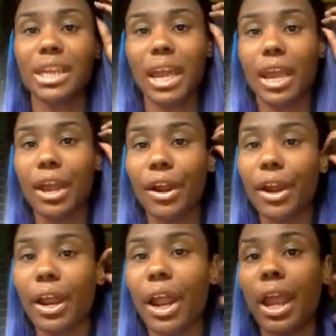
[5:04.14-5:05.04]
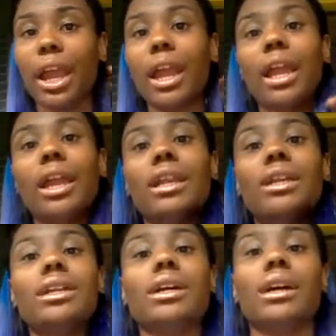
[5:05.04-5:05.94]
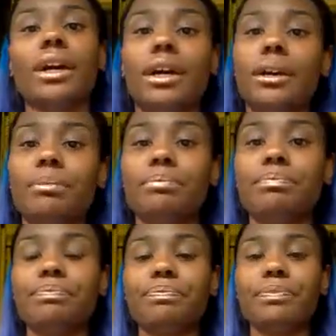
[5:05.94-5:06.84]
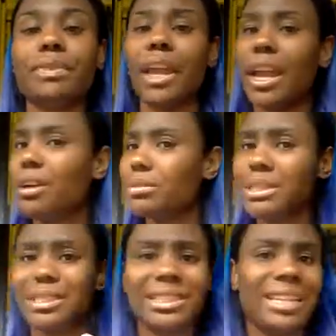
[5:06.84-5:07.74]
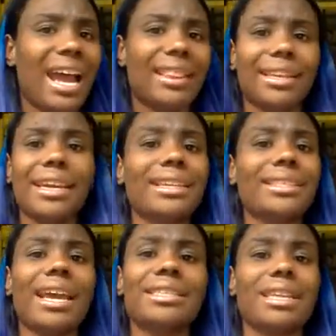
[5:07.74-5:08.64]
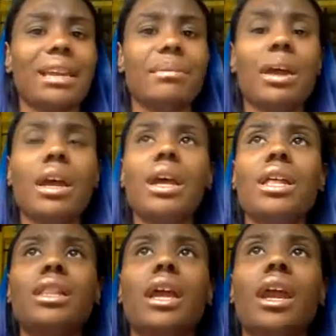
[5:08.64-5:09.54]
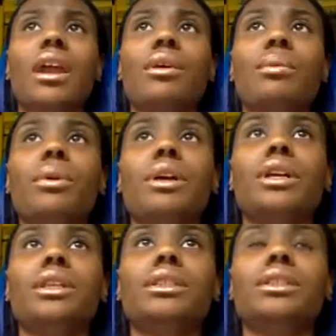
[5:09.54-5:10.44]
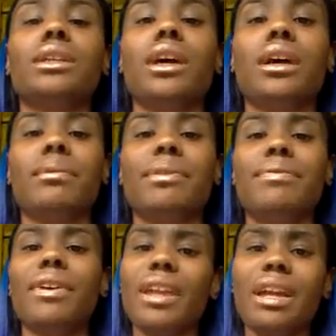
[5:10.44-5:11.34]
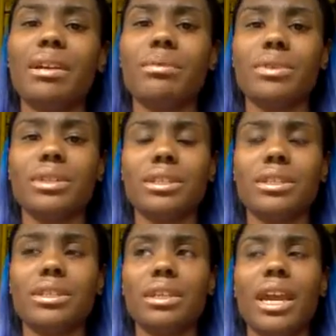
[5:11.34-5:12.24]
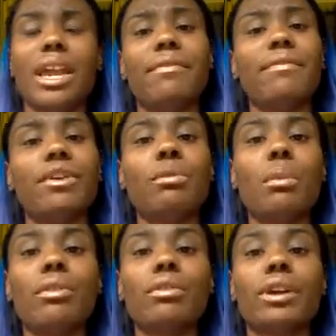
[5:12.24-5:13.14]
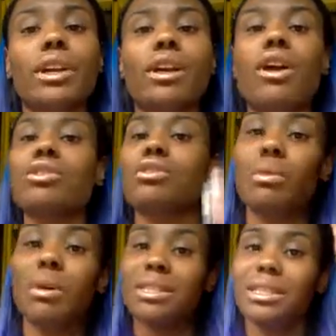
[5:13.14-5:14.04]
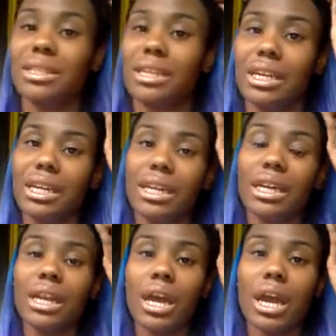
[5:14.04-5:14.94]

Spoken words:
hair, and the hair was not the exact same. The hair was, it felt like it had a film over it. It also wasn't the,